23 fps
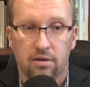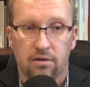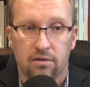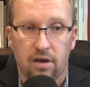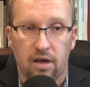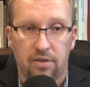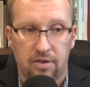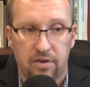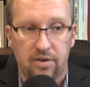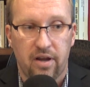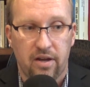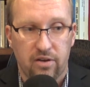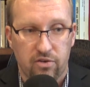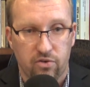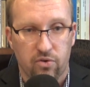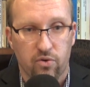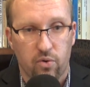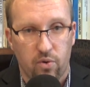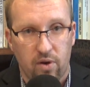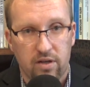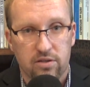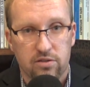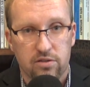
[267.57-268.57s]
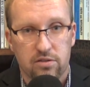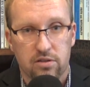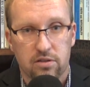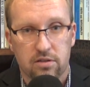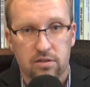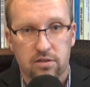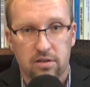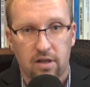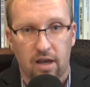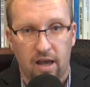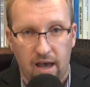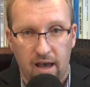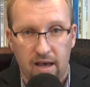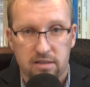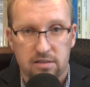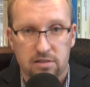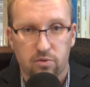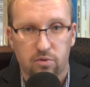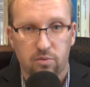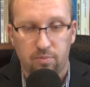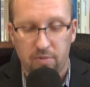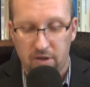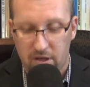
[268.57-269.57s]
And the natural question to
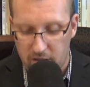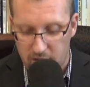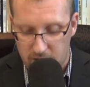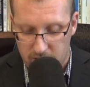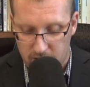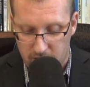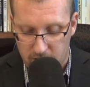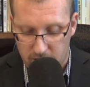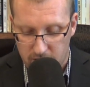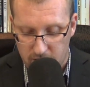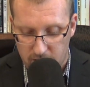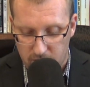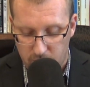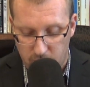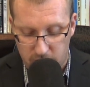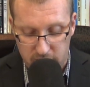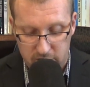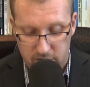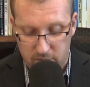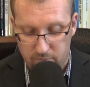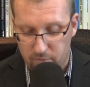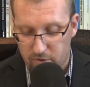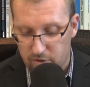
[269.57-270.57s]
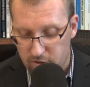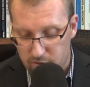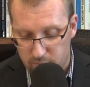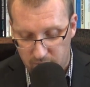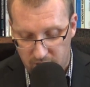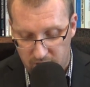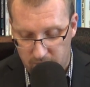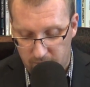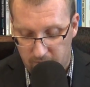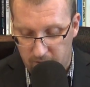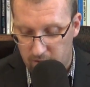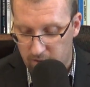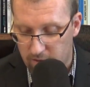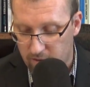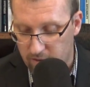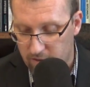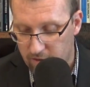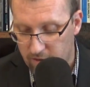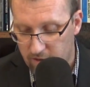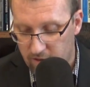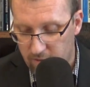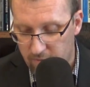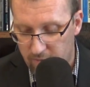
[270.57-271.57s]
ask would be, what is a bush baby?
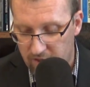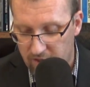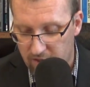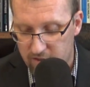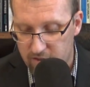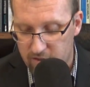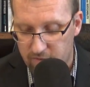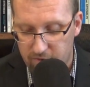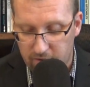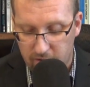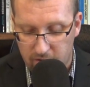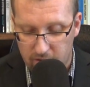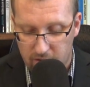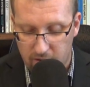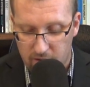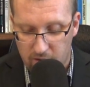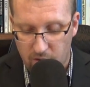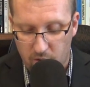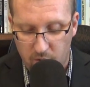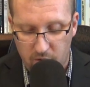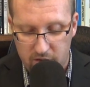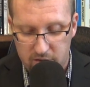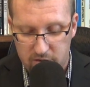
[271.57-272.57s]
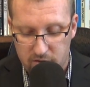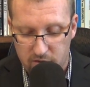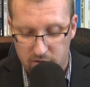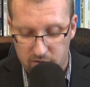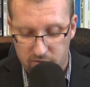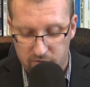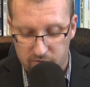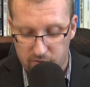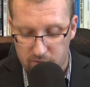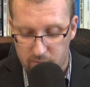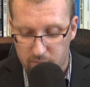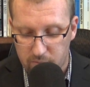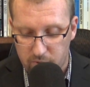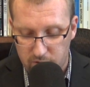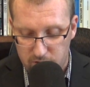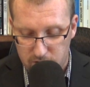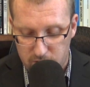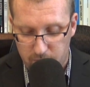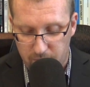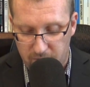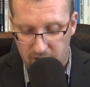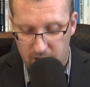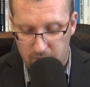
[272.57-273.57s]
Because if you're going to go on a search for a
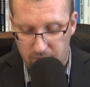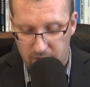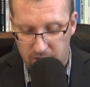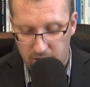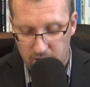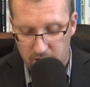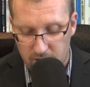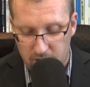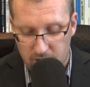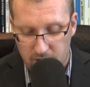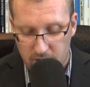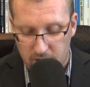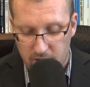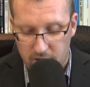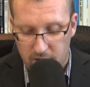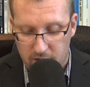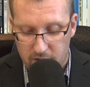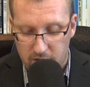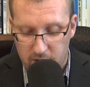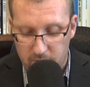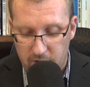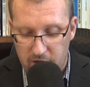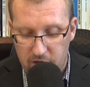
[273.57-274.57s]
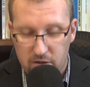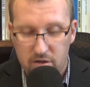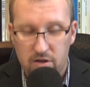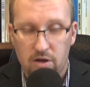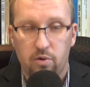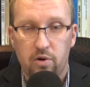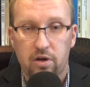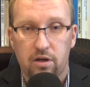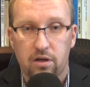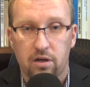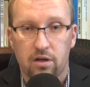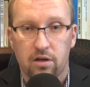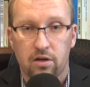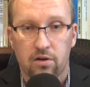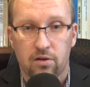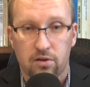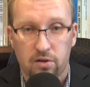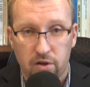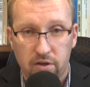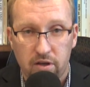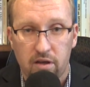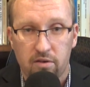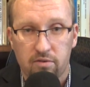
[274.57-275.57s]
bush baby, you better know what you're
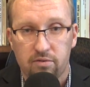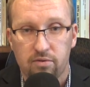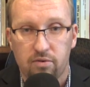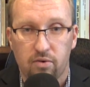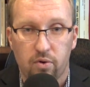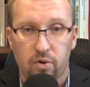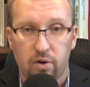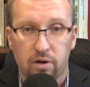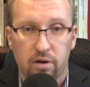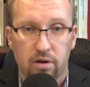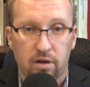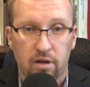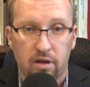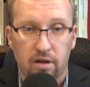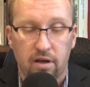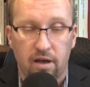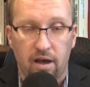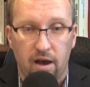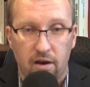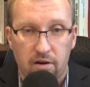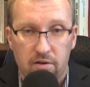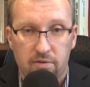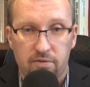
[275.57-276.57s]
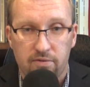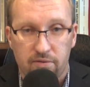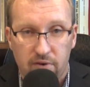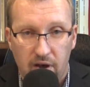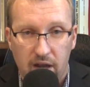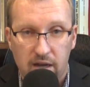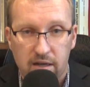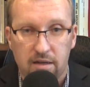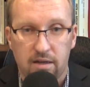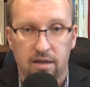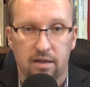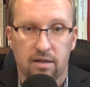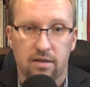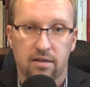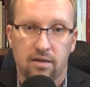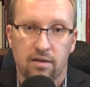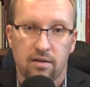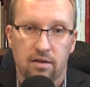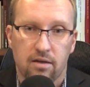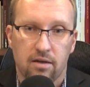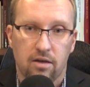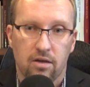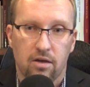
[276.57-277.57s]
looking for, how to find it,
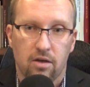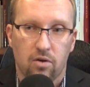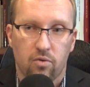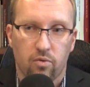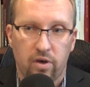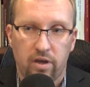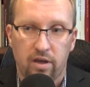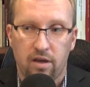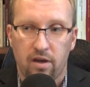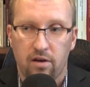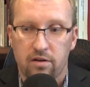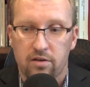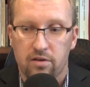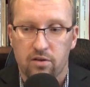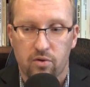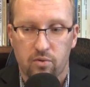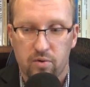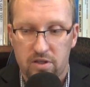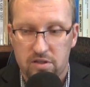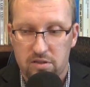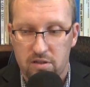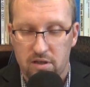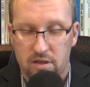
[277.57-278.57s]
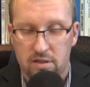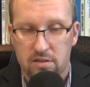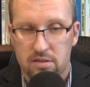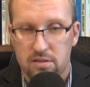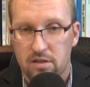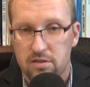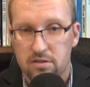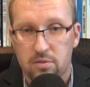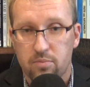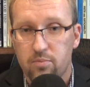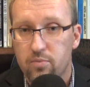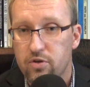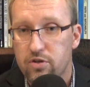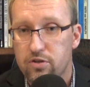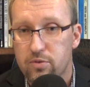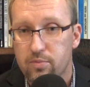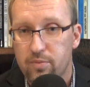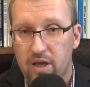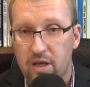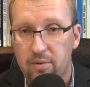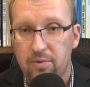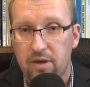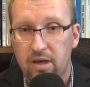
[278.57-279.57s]
what characteristics does a bush
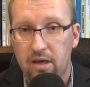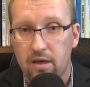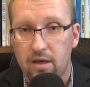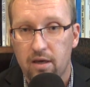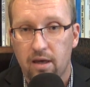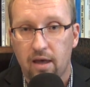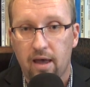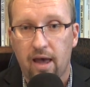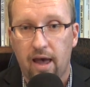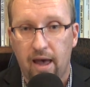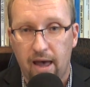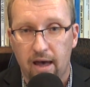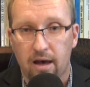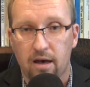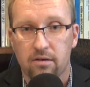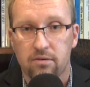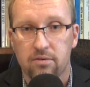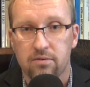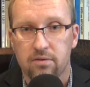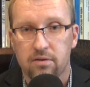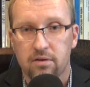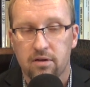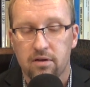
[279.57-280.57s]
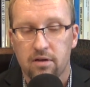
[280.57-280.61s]
baby have.